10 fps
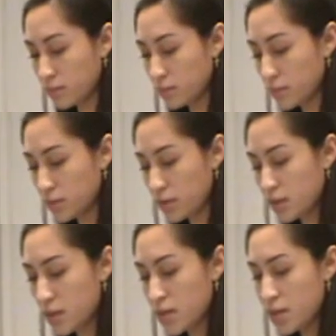
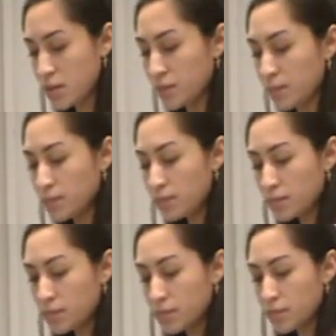
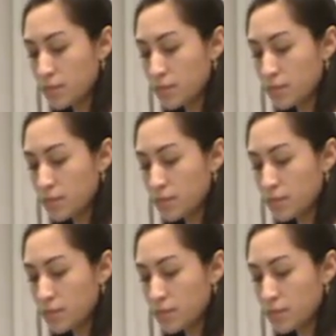[no speech]